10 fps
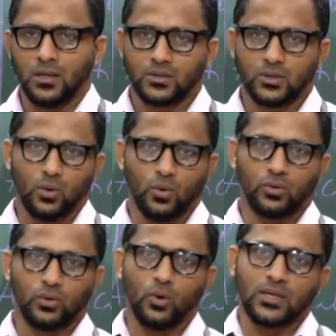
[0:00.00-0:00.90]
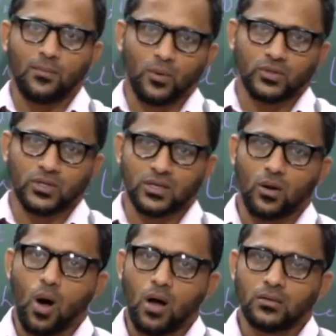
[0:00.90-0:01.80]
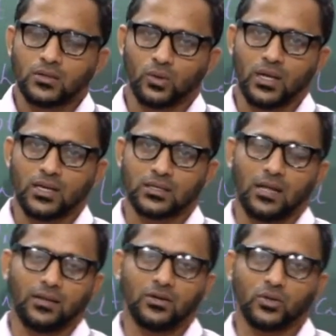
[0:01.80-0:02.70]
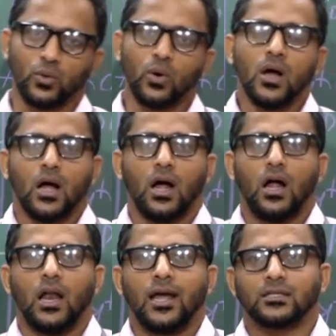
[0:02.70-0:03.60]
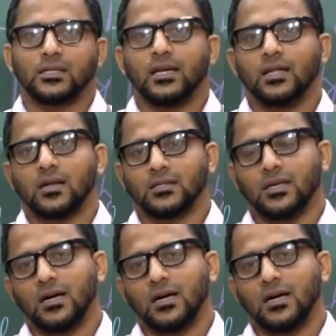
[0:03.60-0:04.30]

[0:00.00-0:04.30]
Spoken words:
So those approaches are gone. So there is nothing to like say that